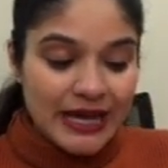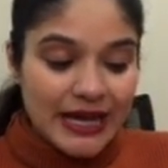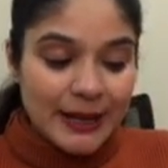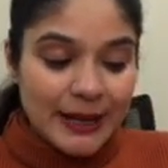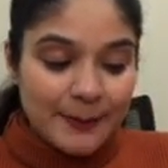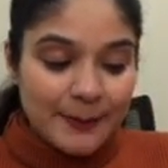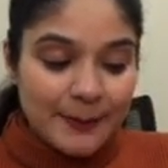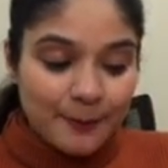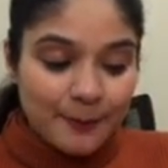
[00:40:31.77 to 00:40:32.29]

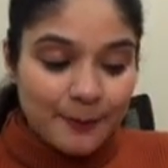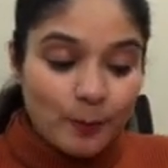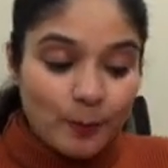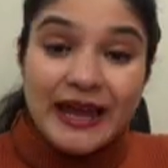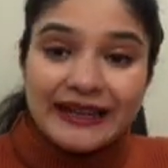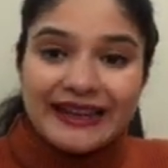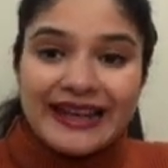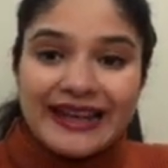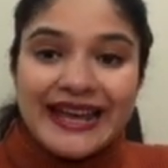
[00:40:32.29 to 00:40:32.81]
Propane,
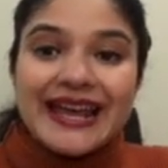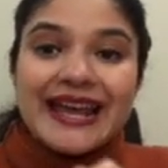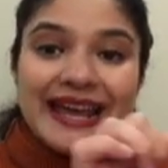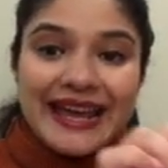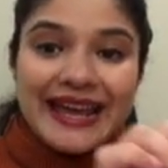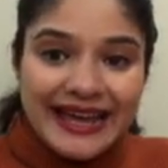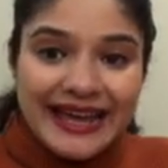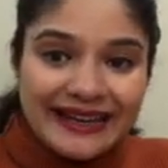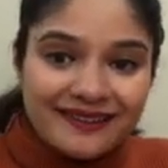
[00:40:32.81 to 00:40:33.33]
AN,
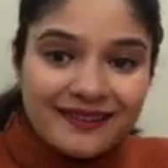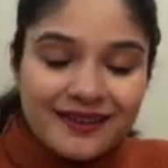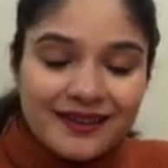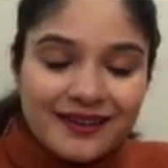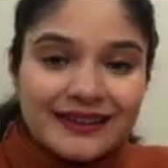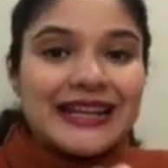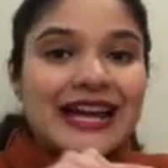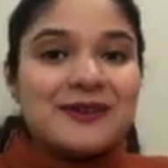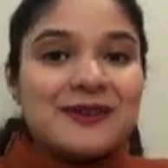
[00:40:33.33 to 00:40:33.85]

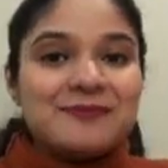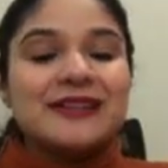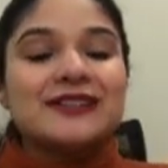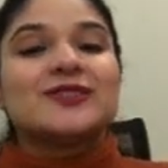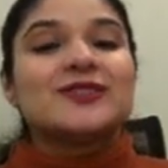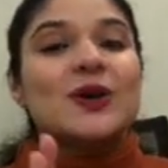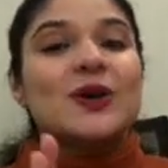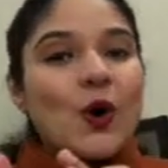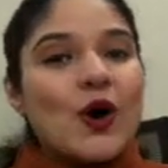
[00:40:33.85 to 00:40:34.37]
that means
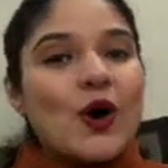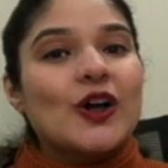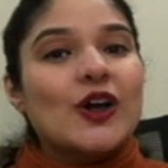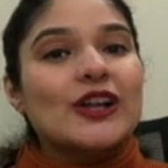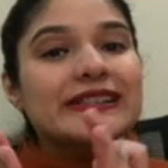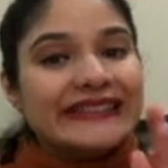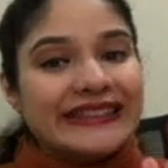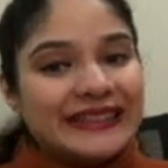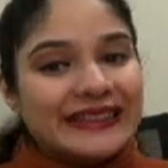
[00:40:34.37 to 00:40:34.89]
all
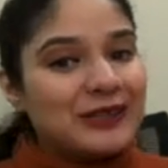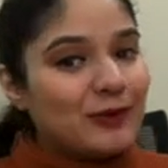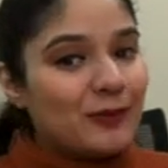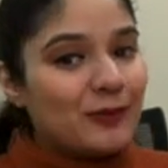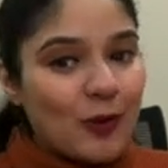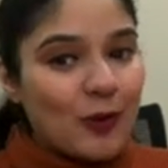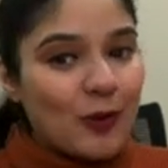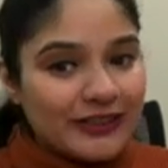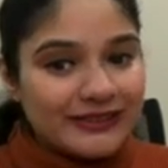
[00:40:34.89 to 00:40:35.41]
single
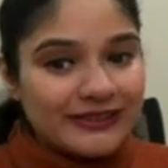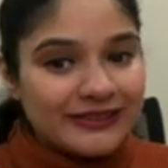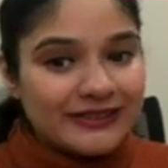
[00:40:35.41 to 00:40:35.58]
bonds,